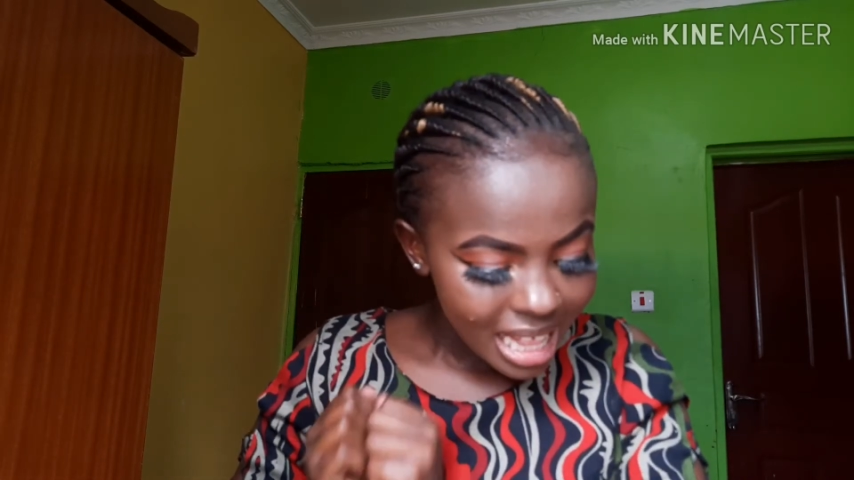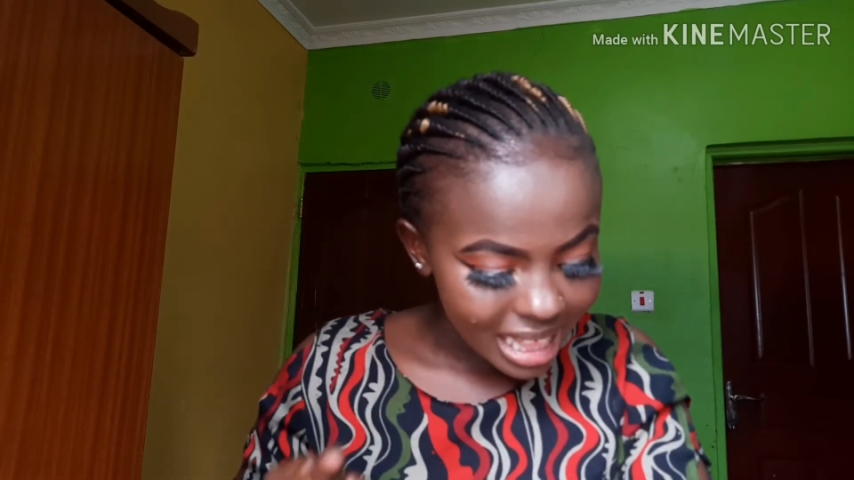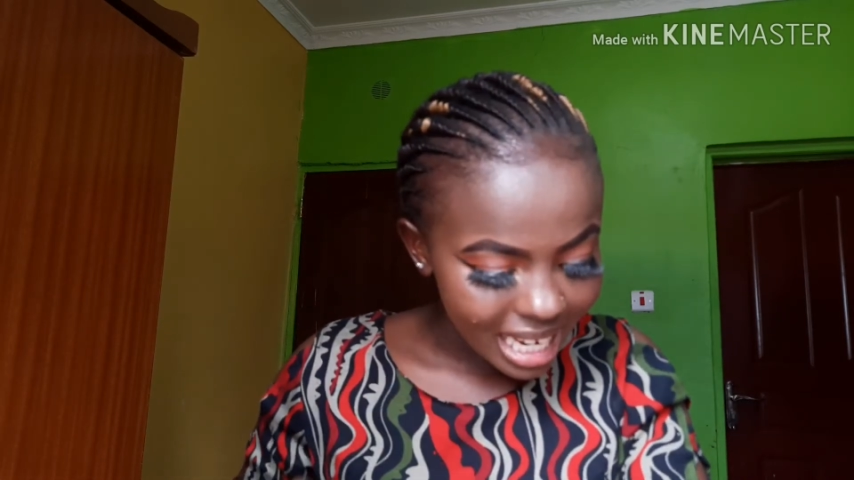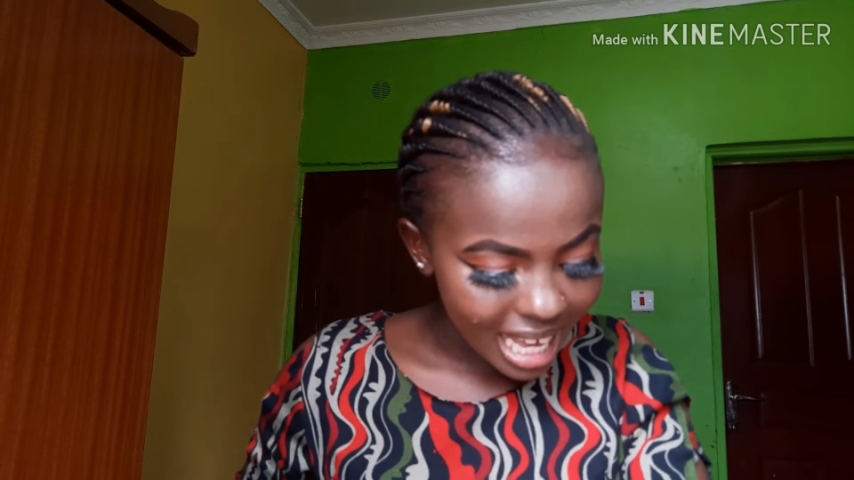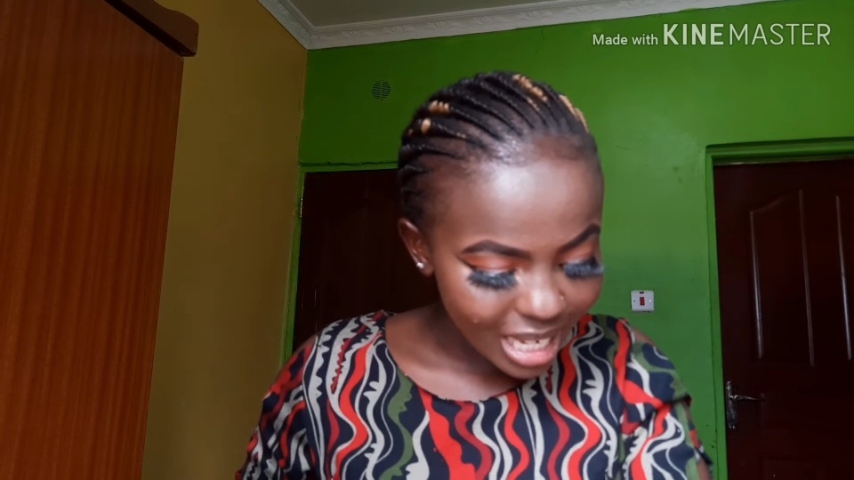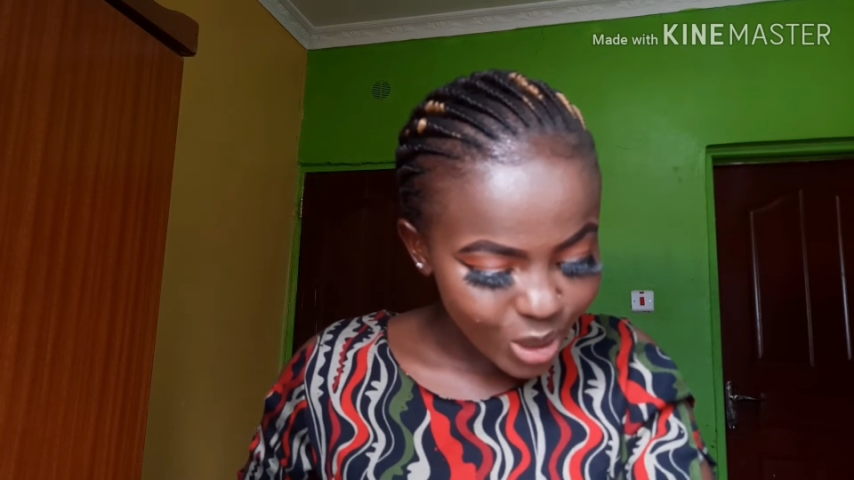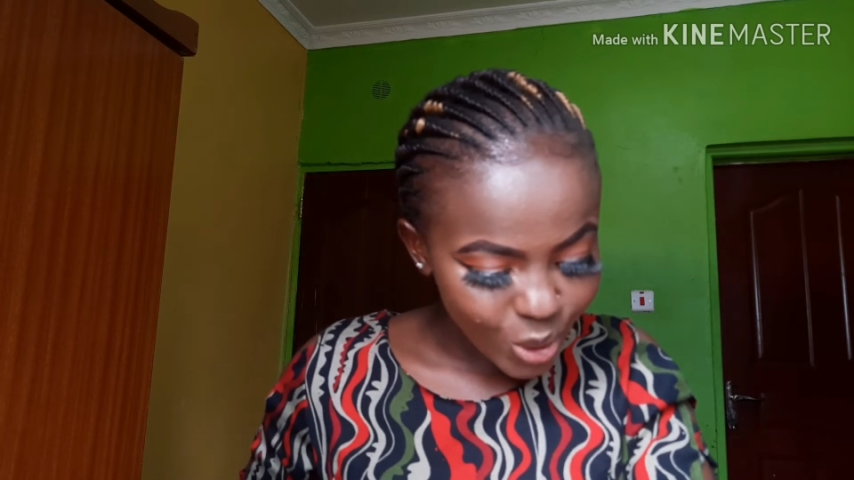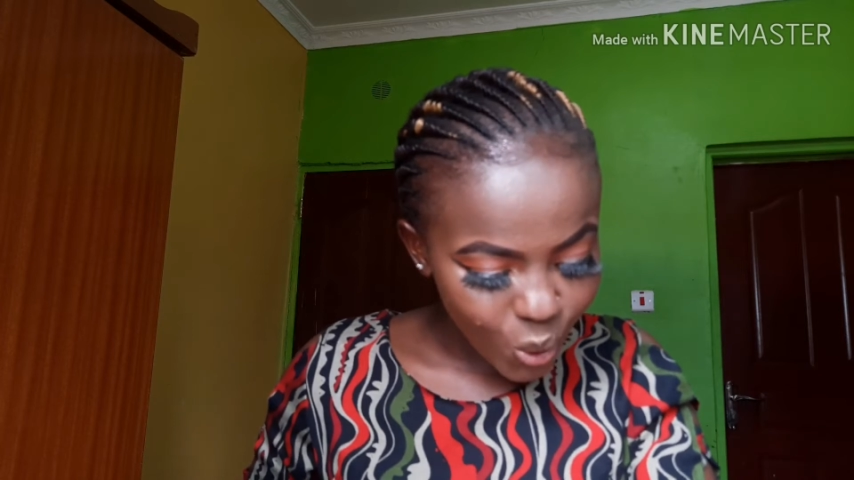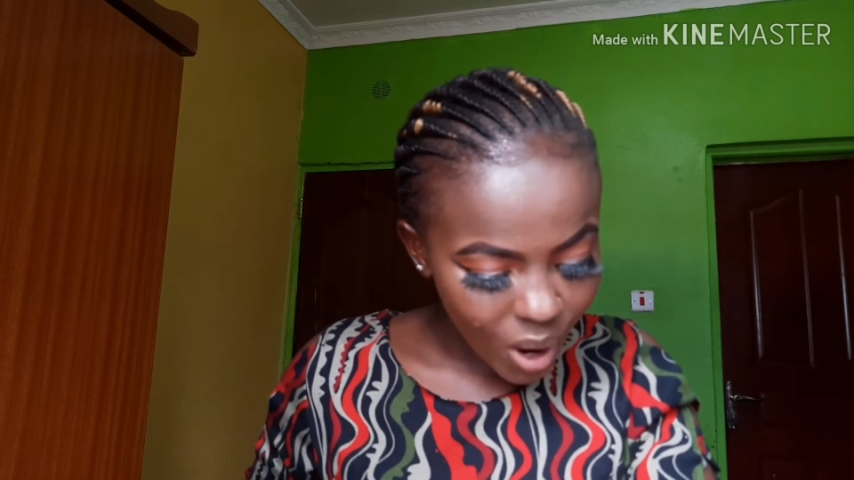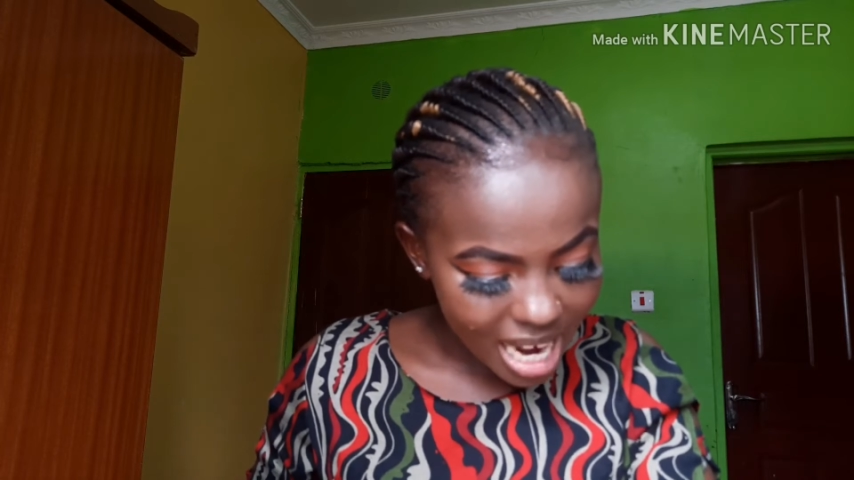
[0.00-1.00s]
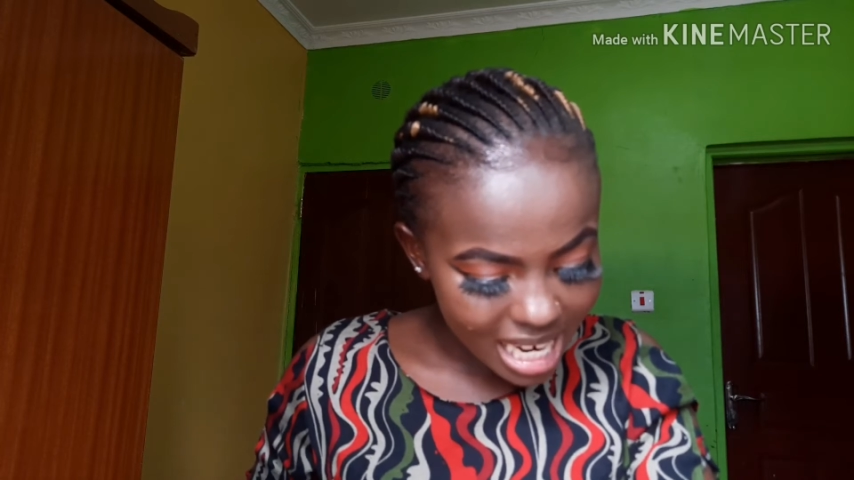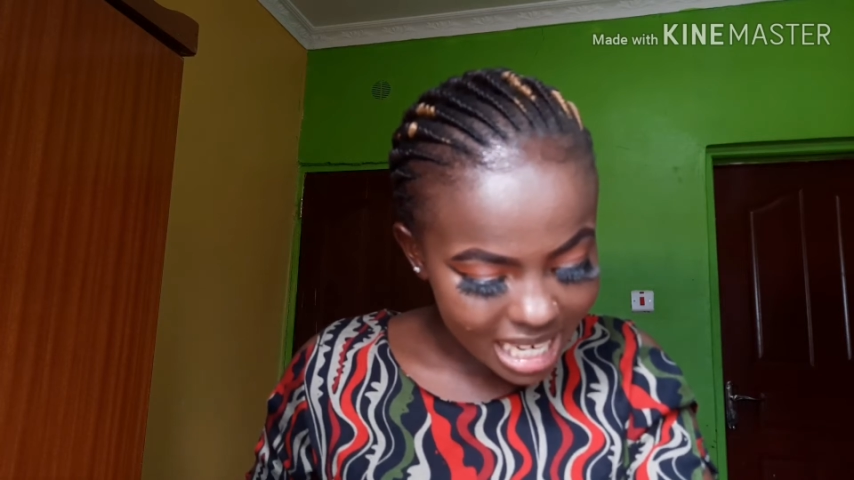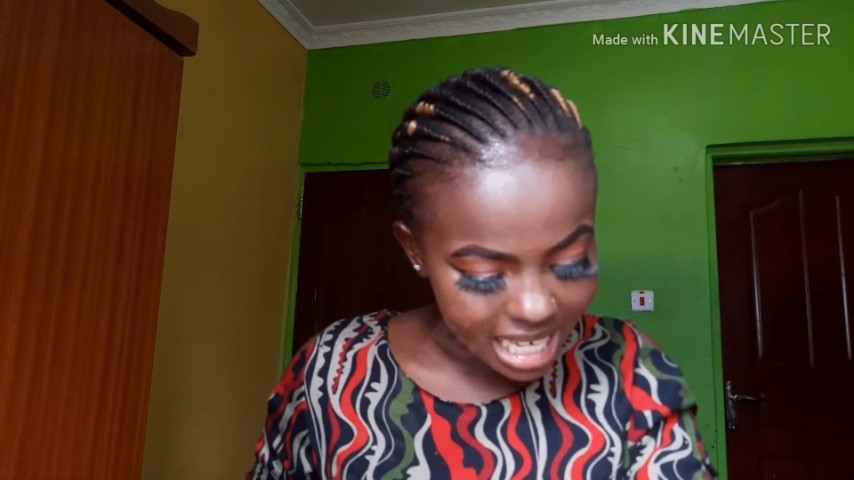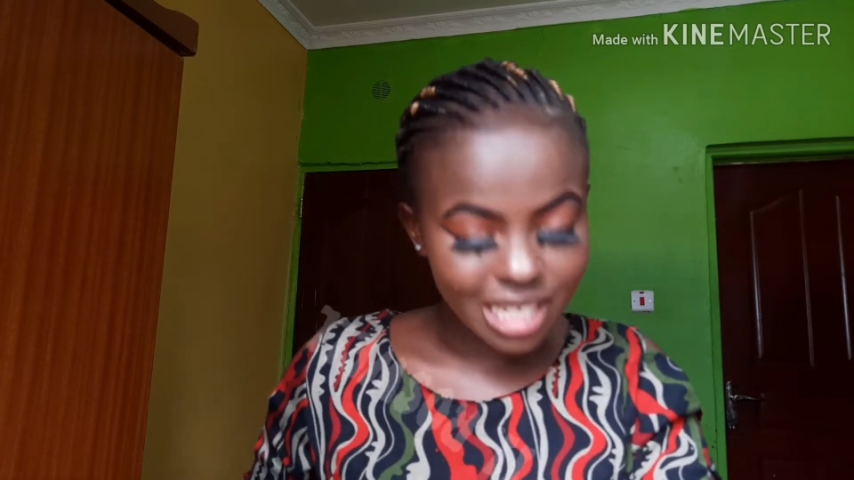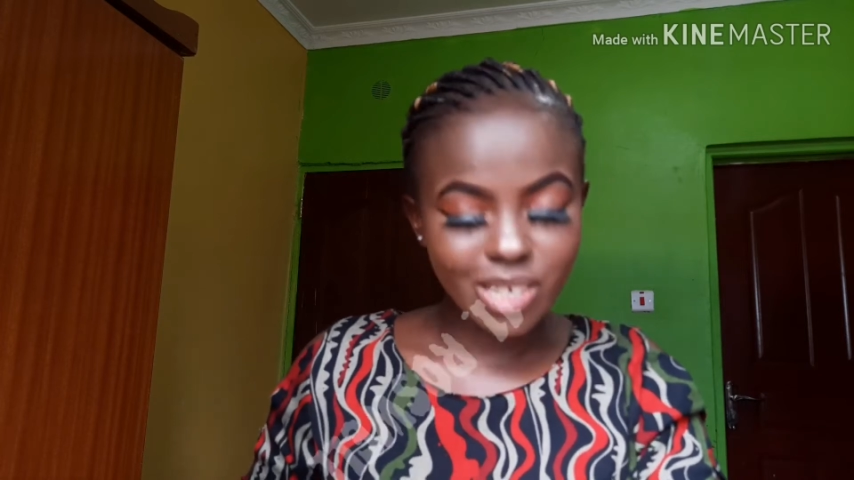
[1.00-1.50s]
The next one
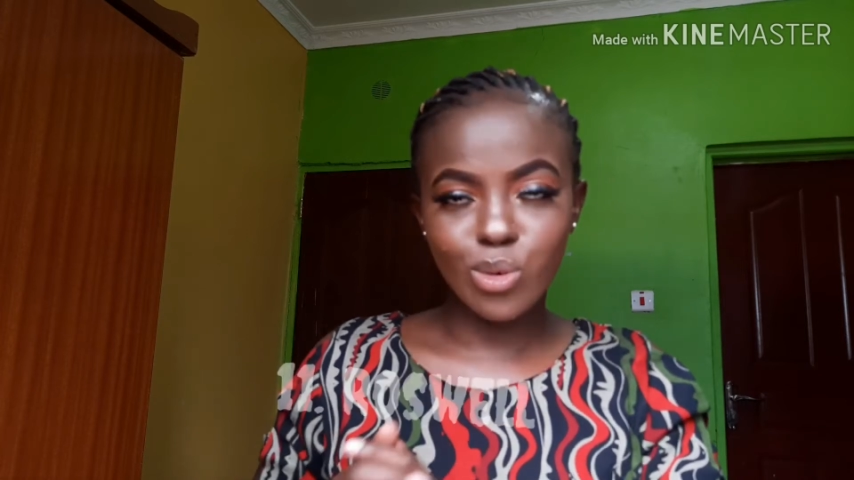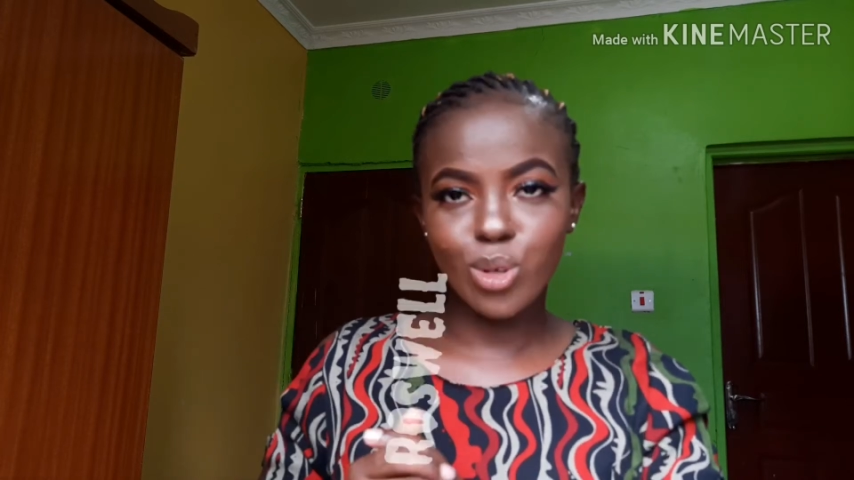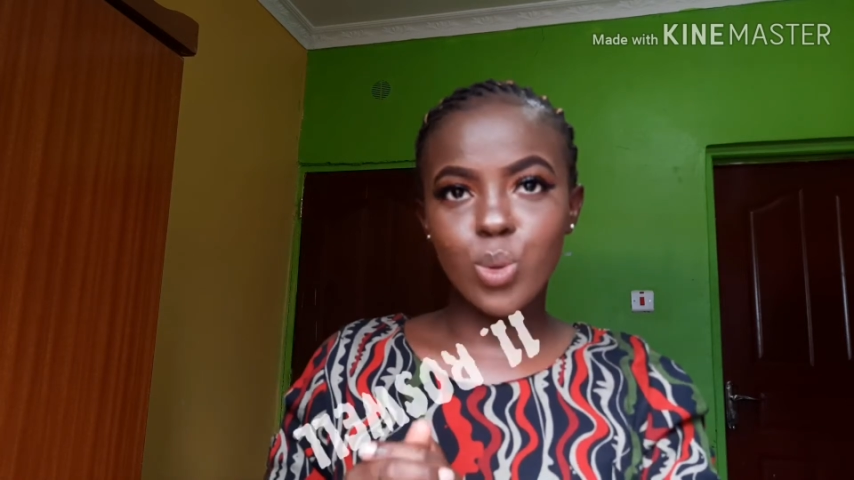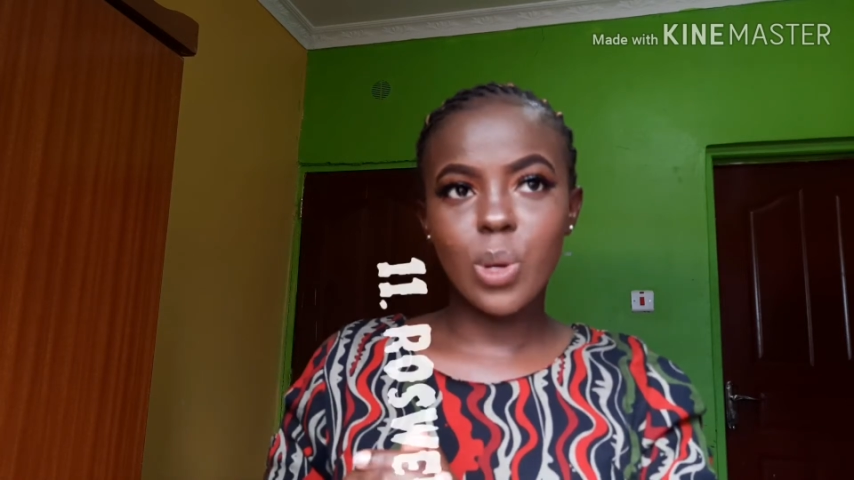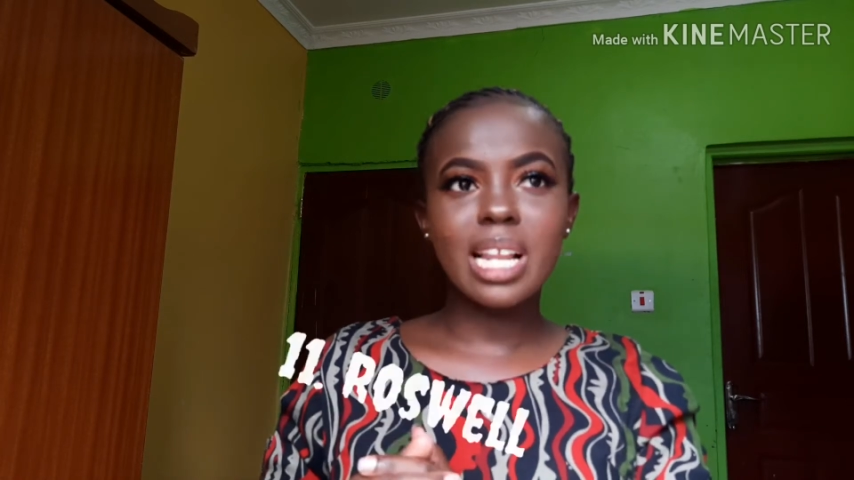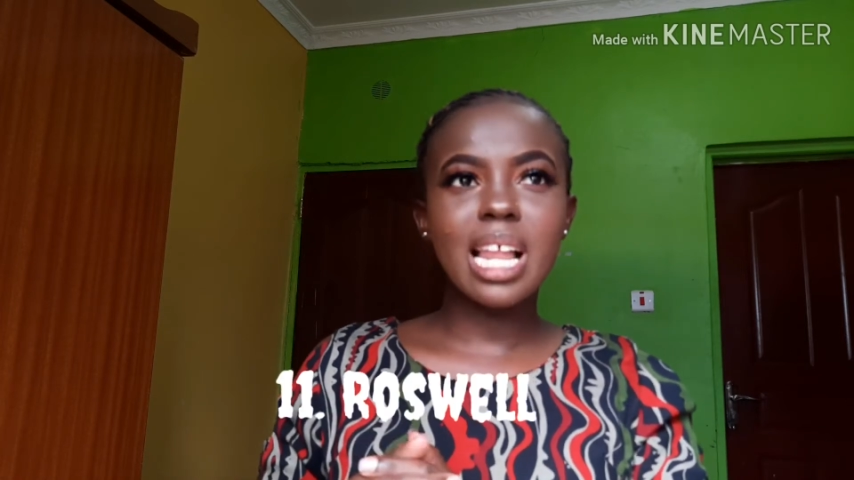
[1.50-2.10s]
is Roswell.